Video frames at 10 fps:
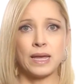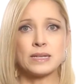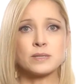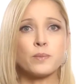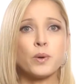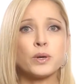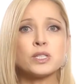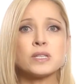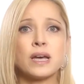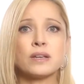It is
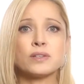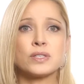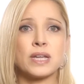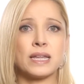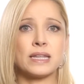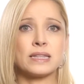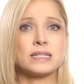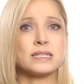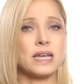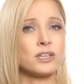important to understand that the
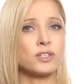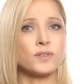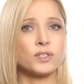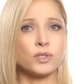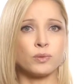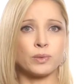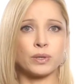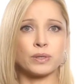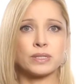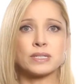stage of a
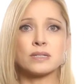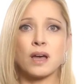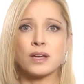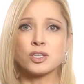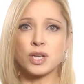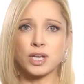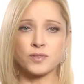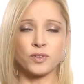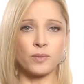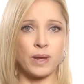tumor does not
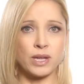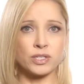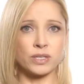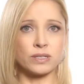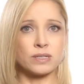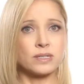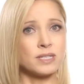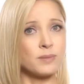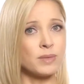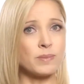change for a patient
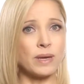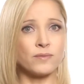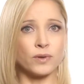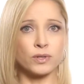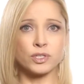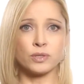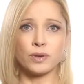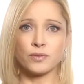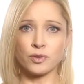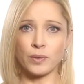simply by virtue
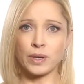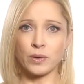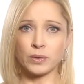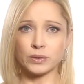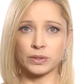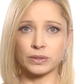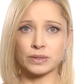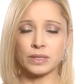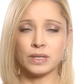of growing older.